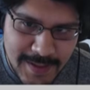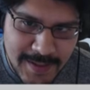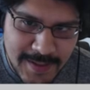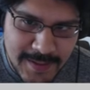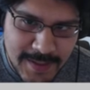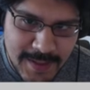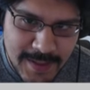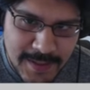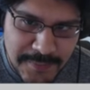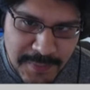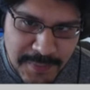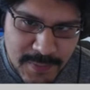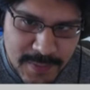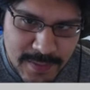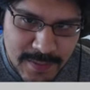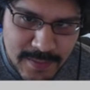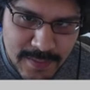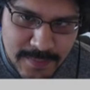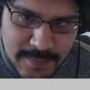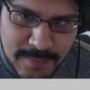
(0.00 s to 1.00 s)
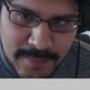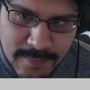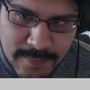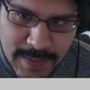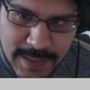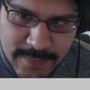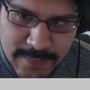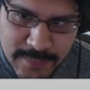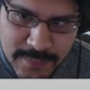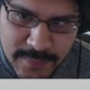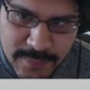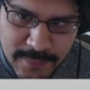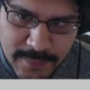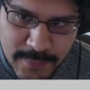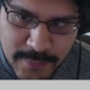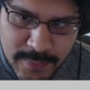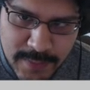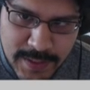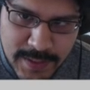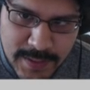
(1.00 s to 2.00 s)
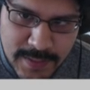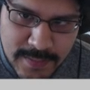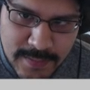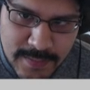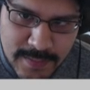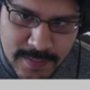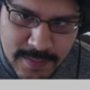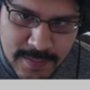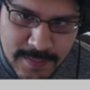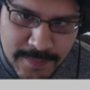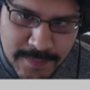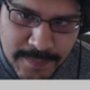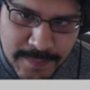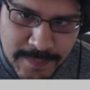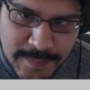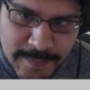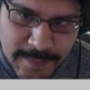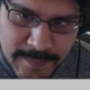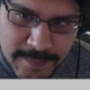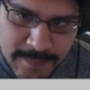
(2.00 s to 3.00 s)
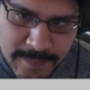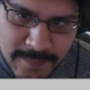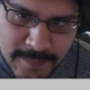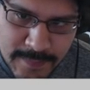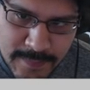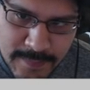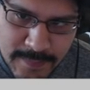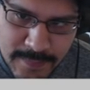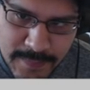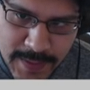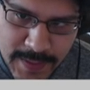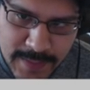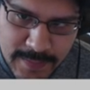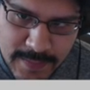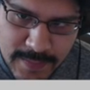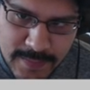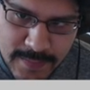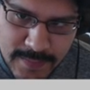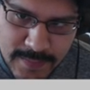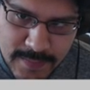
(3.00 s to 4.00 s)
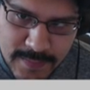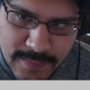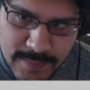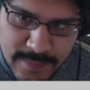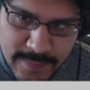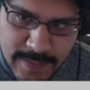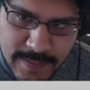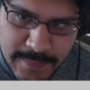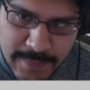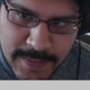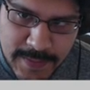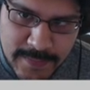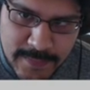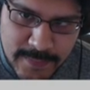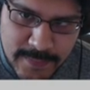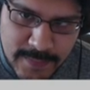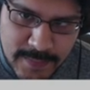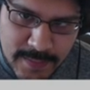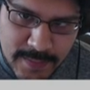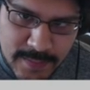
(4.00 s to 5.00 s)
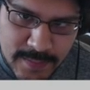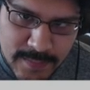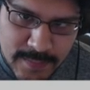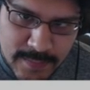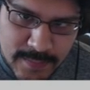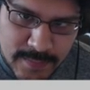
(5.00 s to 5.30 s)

And again, we want to make sure to avoid painting the top edges there.